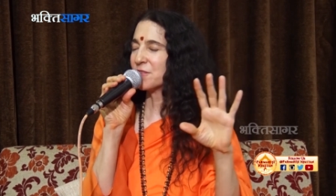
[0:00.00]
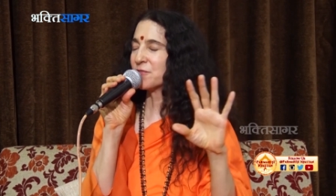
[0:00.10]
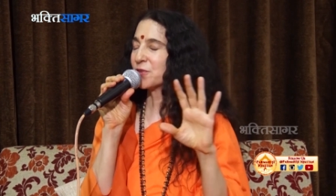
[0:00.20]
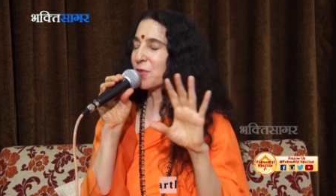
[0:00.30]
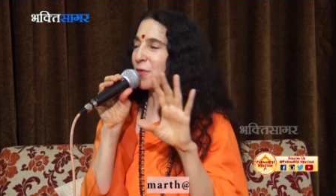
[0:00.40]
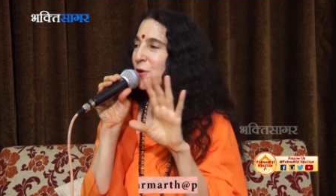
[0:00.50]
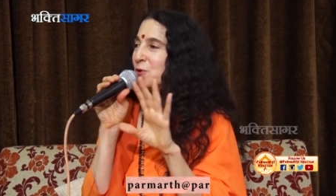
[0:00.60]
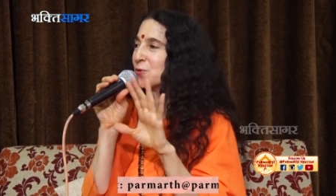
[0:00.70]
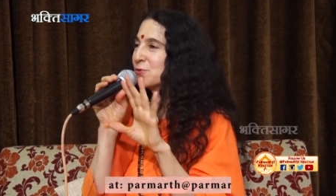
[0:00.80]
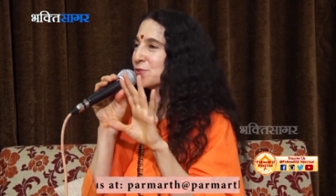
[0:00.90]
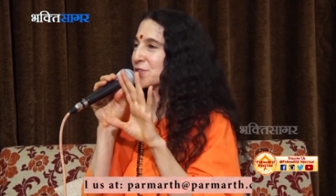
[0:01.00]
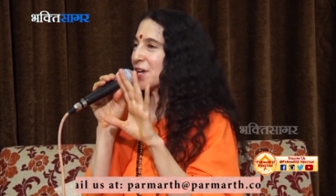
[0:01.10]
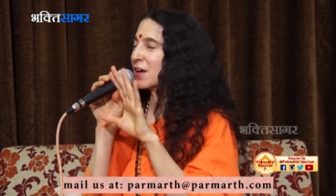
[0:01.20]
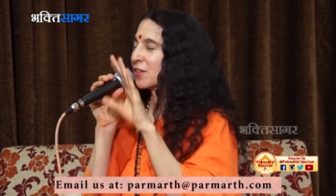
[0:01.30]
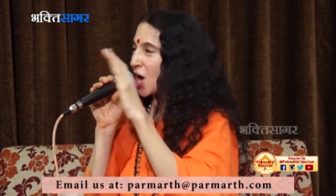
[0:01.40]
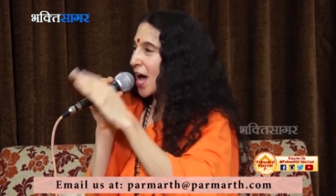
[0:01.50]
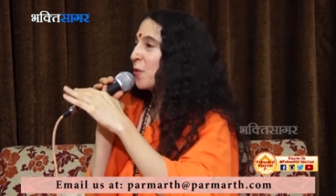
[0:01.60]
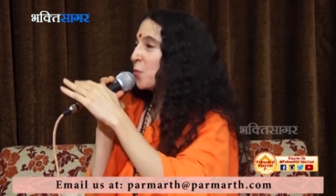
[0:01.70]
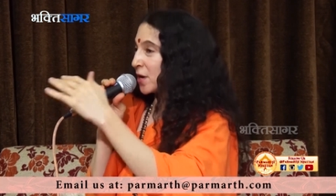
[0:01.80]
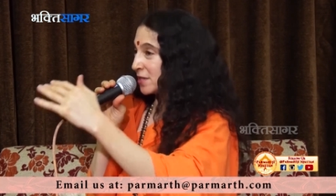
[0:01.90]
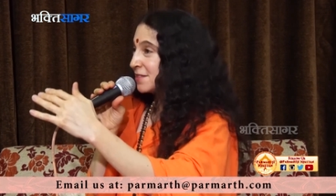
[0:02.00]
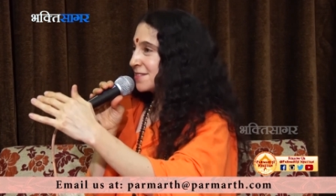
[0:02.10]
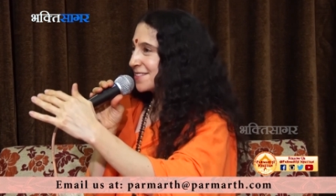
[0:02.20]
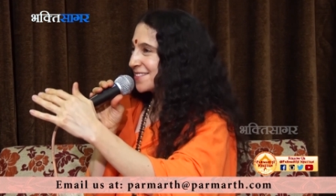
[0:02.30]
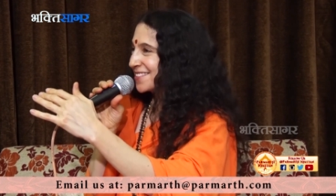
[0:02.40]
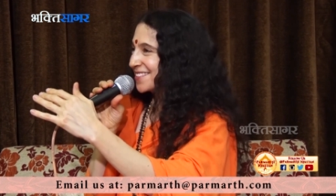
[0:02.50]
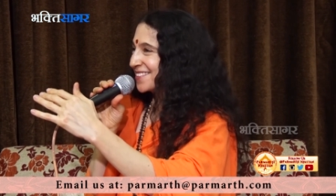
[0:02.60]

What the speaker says: for those at once.